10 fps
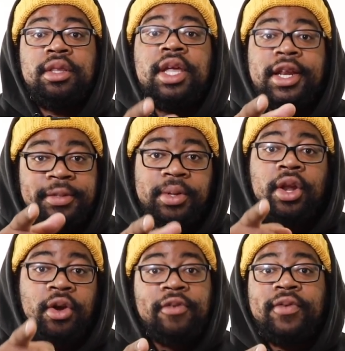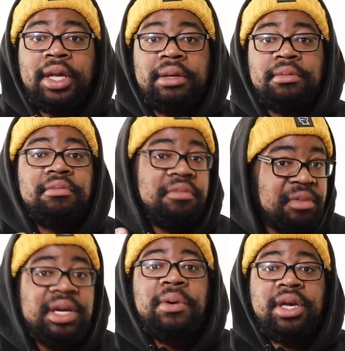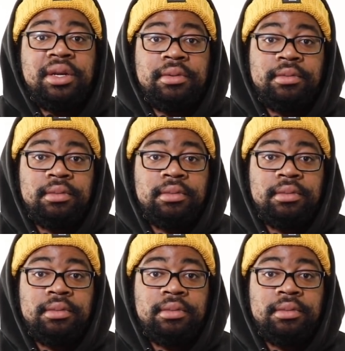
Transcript: They need to be on your feet. Go get them.